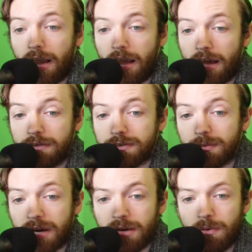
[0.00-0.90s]
And for
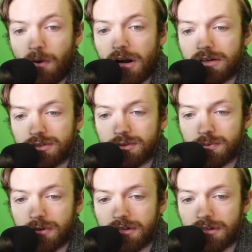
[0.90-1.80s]
my wildest
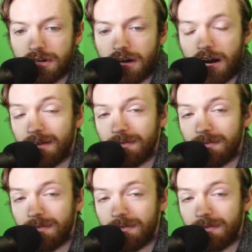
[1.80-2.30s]
one, I'm an